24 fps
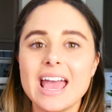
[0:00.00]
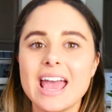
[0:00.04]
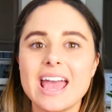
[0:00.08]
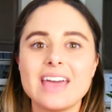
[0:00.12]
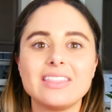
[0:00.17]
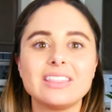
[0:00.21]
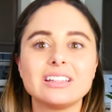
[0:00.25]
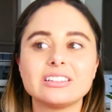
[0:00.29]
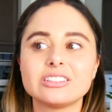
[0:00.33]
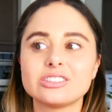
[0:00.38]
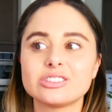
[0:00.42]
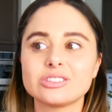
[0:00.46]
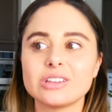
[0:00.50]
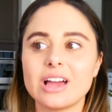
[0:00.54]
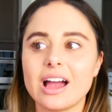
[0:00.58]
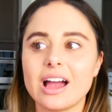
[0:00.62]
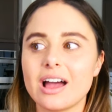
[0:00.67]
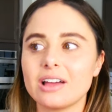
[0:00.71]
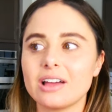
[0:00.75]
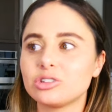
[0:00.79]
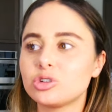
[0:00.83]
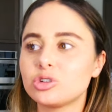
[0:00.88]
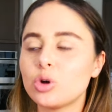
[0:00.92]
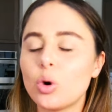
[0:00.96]
And it's
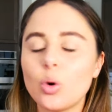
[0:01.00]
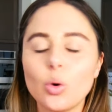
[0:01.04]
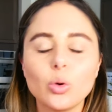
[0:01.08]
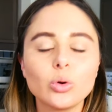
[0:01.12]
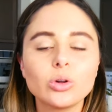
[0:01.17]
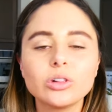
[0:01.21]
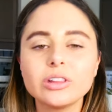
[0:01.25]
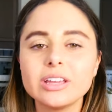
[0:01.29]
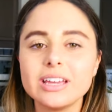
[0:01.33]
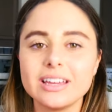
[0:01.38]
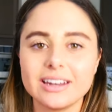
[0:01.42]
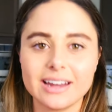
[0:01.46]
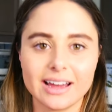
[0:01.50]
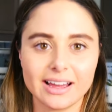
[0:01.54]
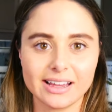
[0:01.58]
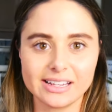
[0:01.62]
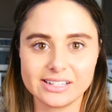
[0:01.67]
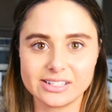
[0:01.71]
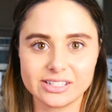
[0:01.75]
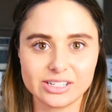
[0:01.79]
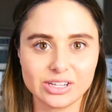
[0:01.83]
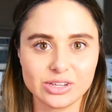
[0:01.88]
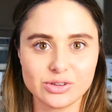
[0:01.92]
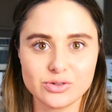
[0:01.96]
totally an
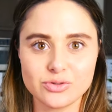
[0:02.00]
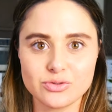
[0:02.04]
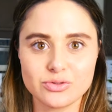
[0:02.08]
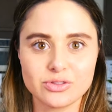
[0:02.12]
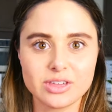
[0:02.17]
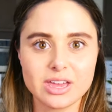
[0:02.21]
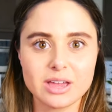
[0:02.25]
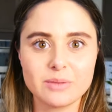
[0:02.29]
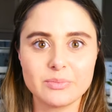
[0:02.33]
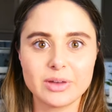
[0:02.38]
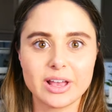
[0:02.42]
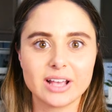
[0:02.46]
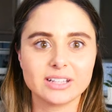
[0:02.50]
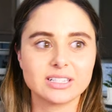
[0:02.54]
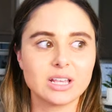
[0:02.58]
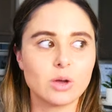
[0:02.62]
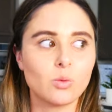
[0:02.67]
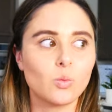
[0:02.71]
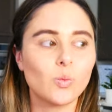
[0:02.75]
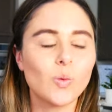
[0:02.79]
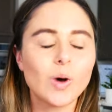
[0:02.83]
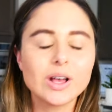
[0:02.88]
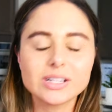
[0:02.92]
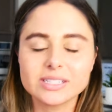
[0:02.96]
ICU thing because I
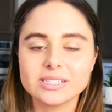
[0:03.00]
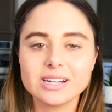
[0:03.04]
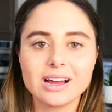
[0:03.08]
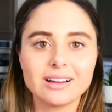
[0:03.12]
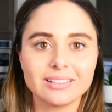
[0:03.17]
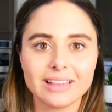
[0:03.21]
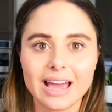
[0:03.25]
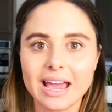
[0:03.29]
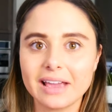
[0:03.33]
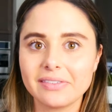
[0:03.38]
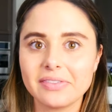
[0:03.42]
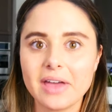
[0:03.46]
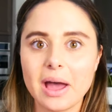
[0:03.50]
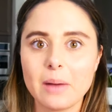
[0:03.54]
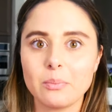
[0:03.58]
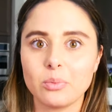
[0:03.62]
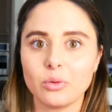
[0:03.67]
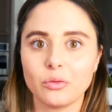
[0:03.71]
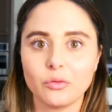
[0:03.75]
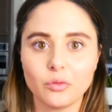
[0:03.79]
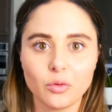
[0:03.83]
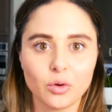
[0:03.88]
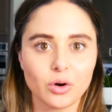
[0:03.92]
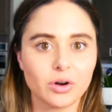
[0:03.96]
was not like that
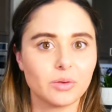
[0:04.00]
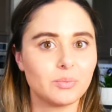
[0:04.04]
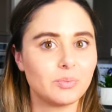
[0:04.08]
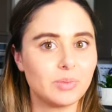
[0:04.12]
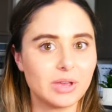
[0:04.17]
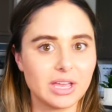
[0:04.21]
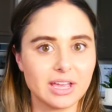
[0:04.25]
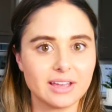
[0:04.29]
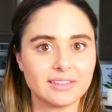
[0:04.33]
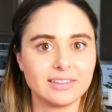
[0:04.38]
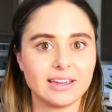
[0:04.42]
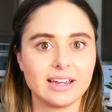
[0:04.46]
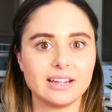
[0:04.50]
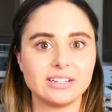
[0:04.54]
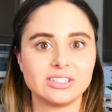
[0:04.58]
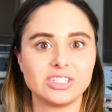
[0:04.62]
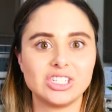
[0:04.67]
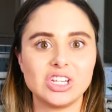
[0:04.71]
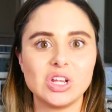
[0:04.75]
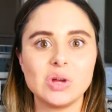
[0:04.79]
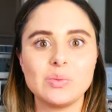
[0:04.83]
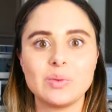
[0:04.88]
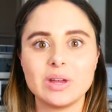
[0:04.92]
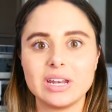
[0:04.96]
before being in the
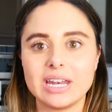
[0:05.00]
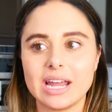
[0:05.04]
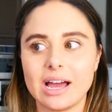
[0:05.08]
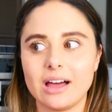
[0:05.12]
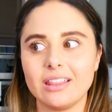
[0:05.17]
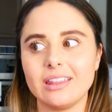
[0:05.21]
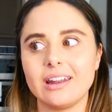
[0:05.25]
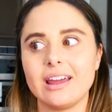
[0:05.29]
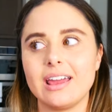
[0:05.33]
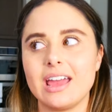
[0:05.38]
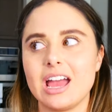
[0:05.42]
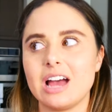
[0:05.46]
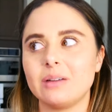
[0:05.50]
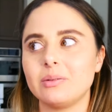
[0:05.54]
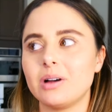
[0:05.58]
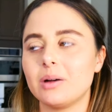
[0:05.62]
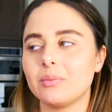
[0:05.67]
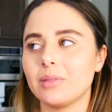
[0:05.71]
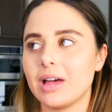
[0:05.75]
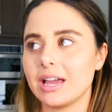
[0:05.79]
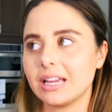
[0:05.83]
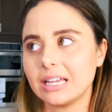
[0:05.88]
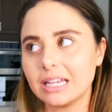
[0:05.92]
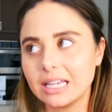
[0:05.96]
ICU, but now that I am,
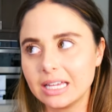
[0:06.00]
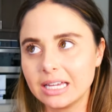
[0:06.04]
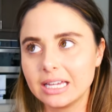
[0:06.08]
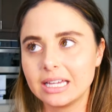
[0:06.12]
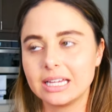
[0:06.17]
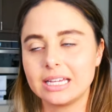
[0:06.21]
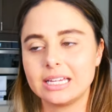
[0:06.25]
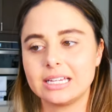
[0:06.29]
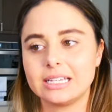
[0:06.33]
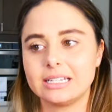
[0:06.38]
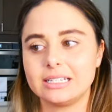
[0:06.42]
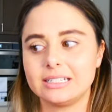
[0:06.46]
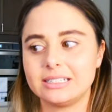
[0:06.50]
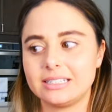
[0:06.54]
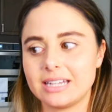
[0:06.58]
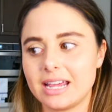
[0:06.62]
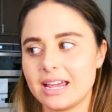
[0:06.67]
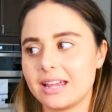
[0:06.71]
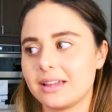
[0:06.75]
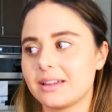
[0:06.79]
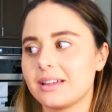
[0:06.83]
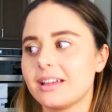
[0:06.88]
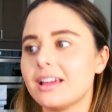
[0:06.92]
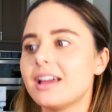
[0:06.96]
I'm like,
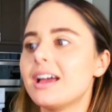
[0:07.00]
dang.